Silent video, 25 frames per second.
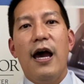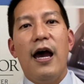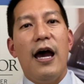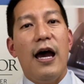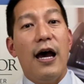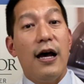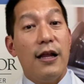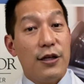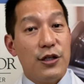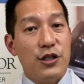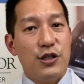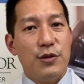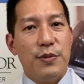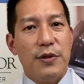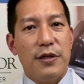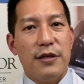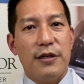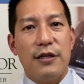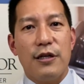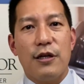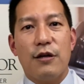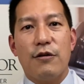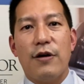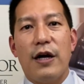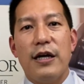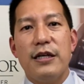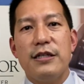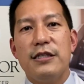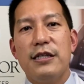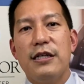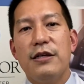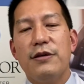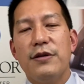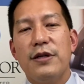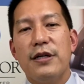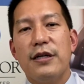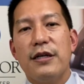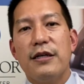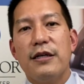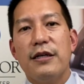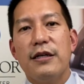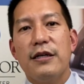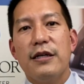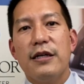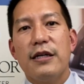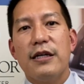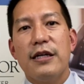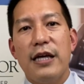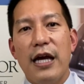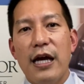eligibility criteria
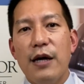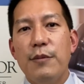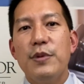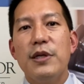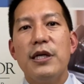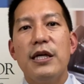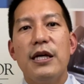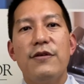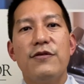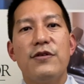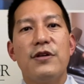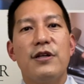can be given